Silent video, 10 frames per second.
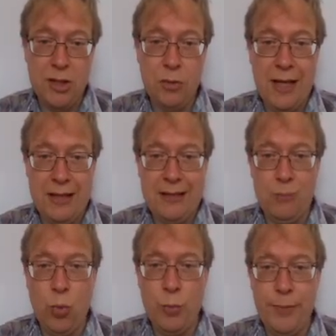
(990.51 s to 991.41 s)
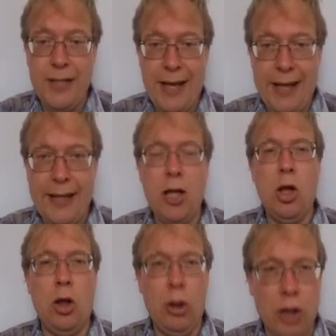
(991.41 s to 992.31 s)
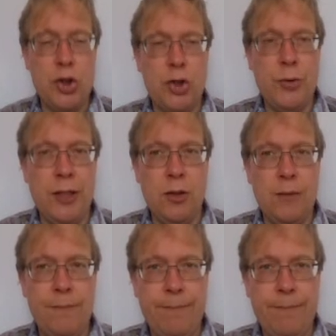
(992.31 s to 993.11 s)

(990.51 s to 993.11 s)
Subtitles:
So that would be a luxury good.